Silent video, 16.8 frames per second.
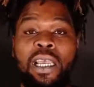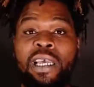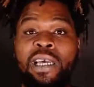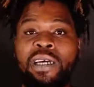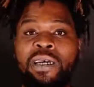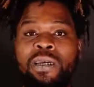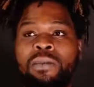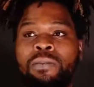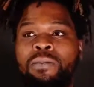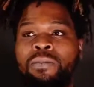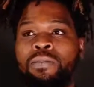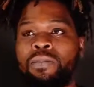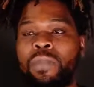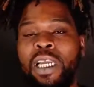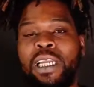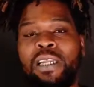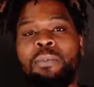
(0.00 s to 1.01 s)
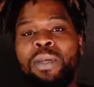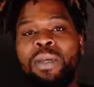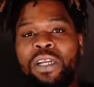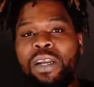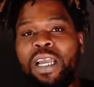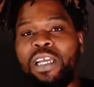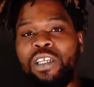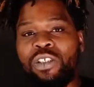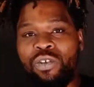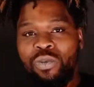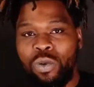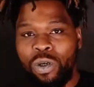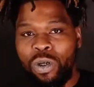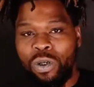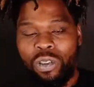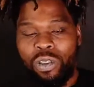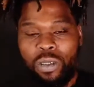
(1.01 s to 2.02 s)
in a bigger extra
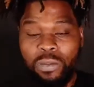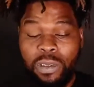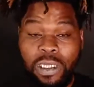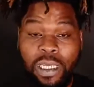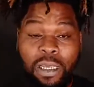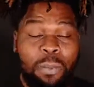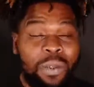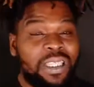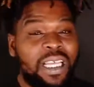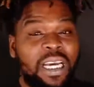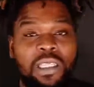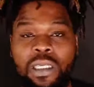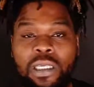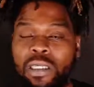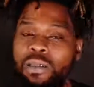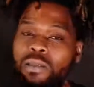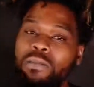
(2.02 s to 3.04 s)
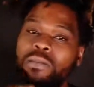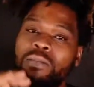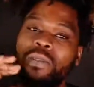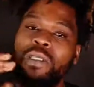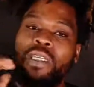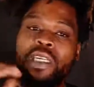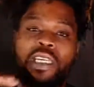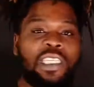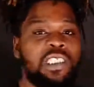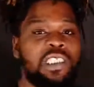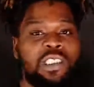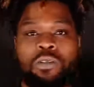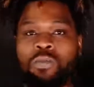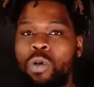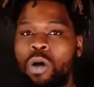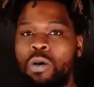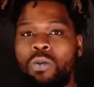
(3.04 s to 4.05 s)
role, you know what I'm saying? But that, look, it's a
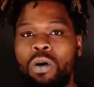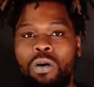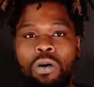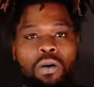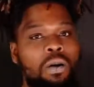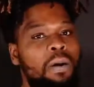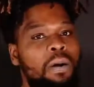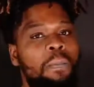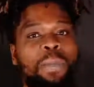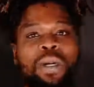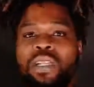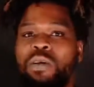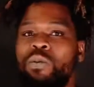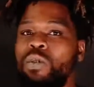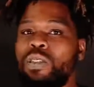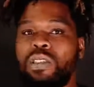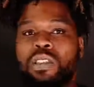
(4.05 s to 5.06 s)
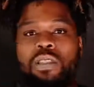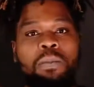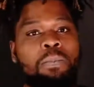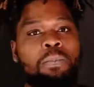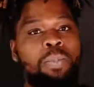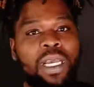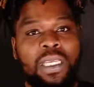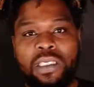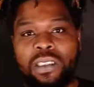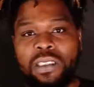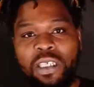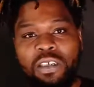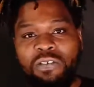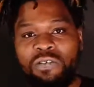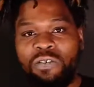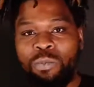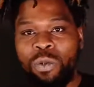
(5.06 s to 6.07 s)
small role, but it was the best
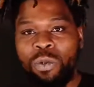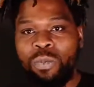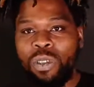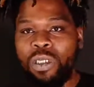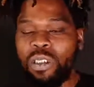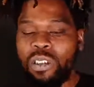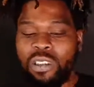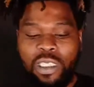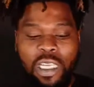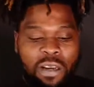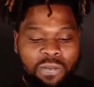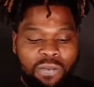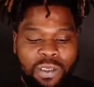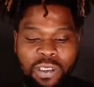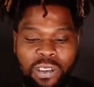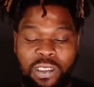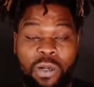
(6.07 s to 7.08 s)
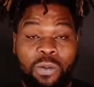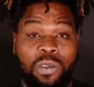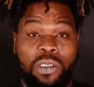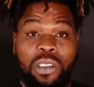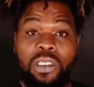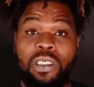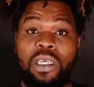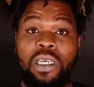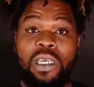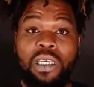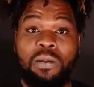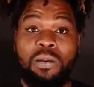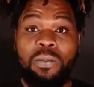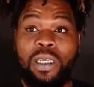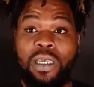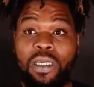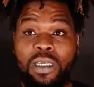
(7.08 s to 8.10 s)
thing for me because ever since I was a
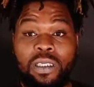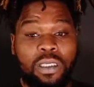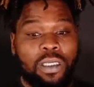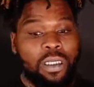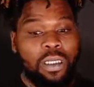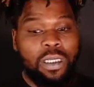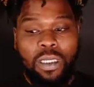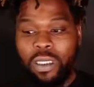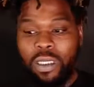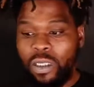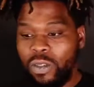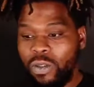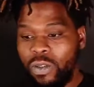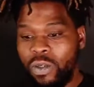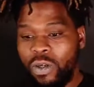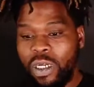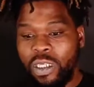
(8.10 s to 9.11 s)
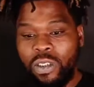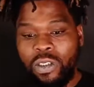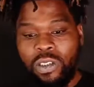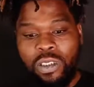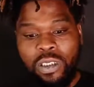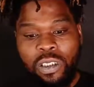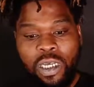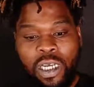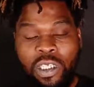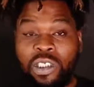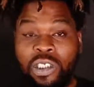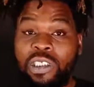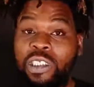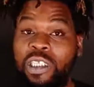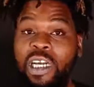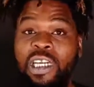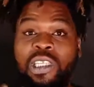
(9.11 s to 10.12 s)
kid, man, you know, I used
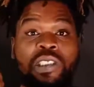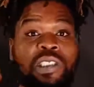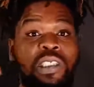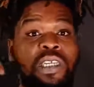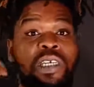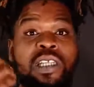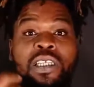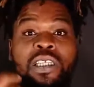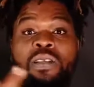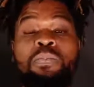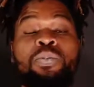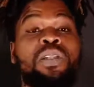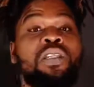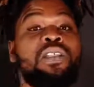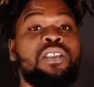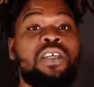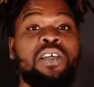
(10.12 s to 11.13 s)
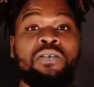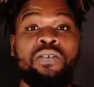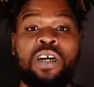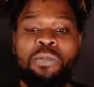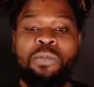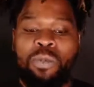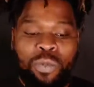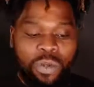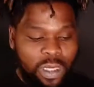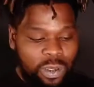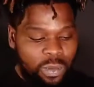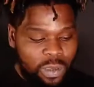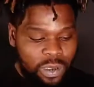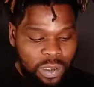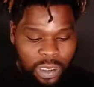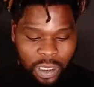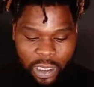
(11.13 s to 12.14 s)
to collect the penny saver. I remember I
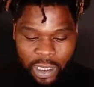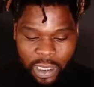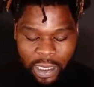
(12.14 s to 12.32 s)
was